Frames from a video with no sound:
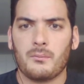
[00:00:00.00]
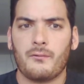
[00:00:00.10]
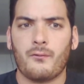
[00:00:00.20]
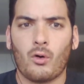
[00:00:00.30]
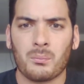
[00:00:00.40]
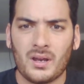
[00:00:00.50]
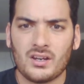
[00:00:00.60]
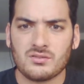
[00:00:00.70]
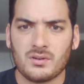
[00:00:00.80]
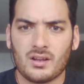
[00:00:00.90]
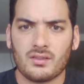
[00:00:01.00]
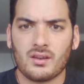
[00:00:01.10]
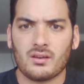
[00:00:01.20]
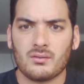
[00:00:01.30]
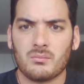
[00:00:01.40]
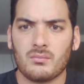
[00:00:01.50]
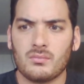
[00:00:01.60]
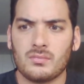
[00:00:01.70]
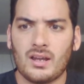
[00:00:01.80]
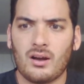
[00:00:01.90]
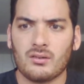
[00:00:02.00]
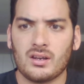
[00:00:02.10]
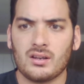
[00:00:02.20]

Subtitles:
for management, I think, down